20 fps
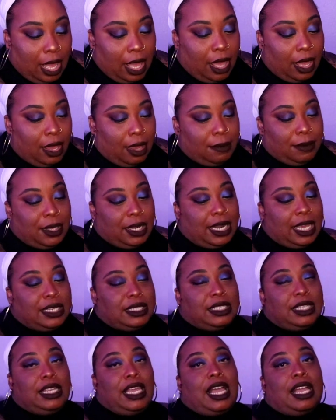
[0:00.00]
Um, the
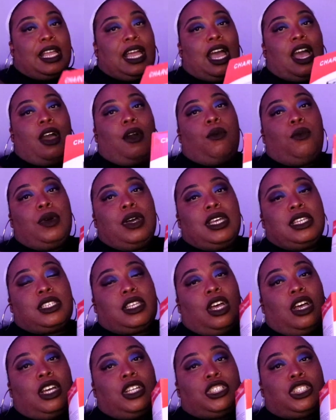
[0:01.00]
next thing I got
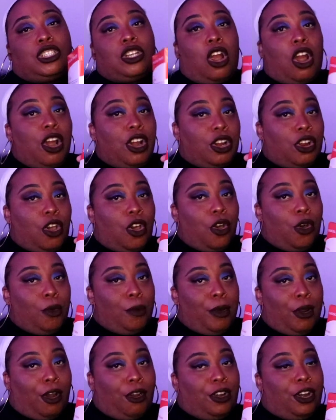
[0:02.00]
was a
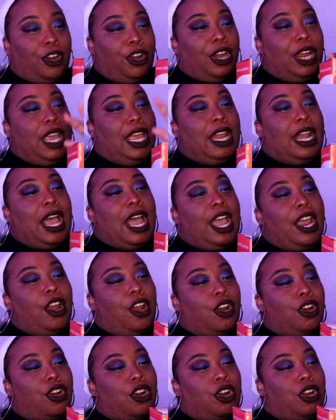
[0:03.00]
charcoal burner, and I
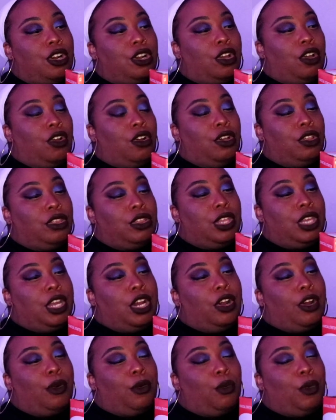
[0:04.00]
heard on
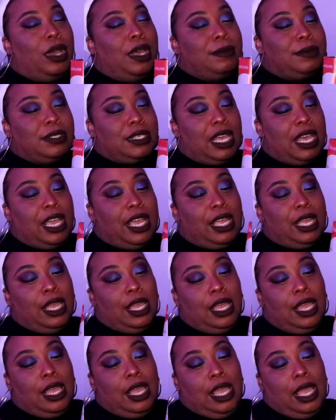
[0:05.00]
their
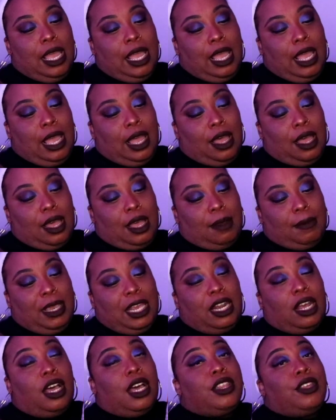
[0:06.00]
website, um,
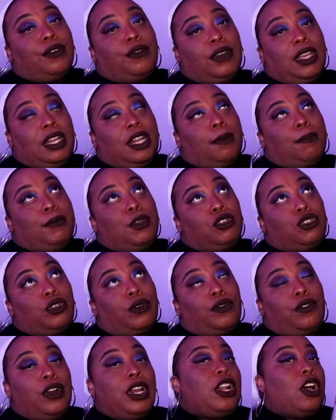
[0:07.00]
and a other and a
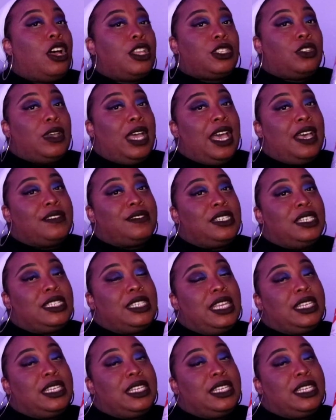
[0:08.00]
mutual friend also has this.